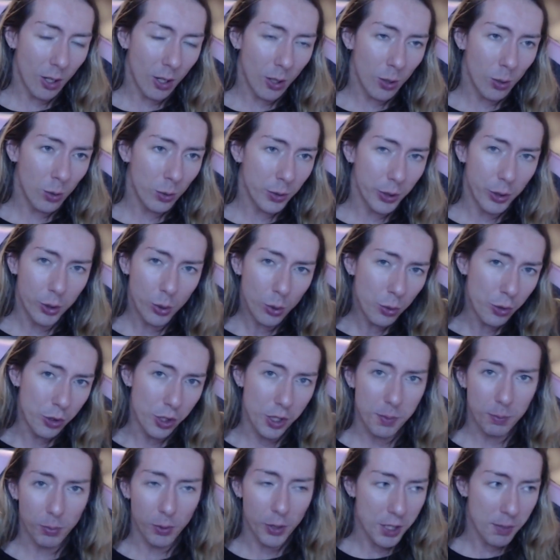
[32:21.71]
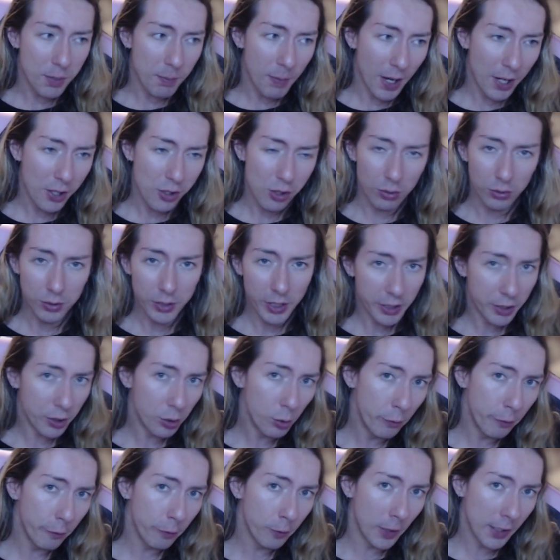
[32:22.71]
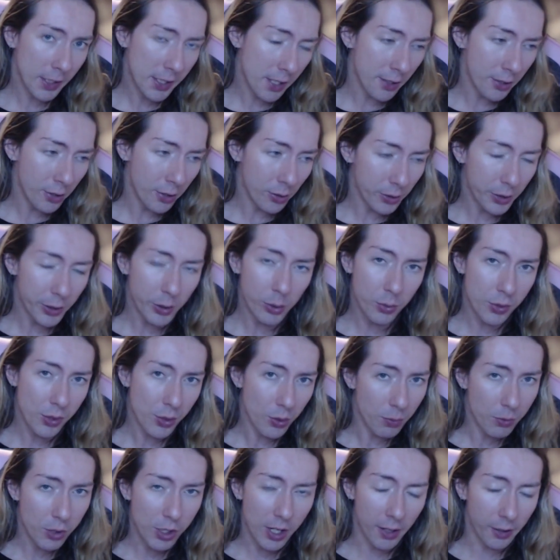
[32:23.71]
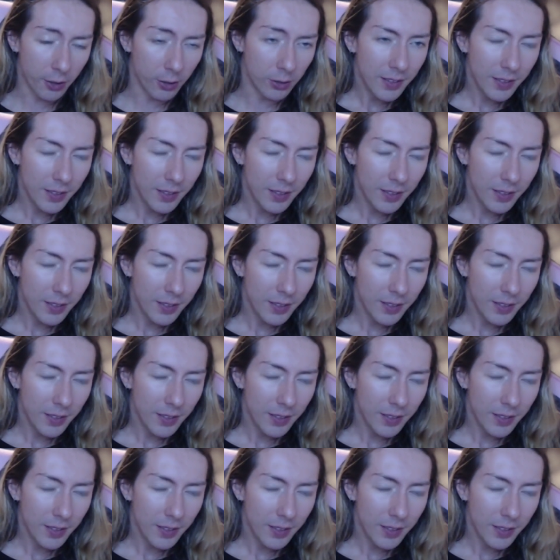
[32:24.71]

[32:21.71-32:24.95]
oh, you just play Smash all day, you flex on your YouTube channel.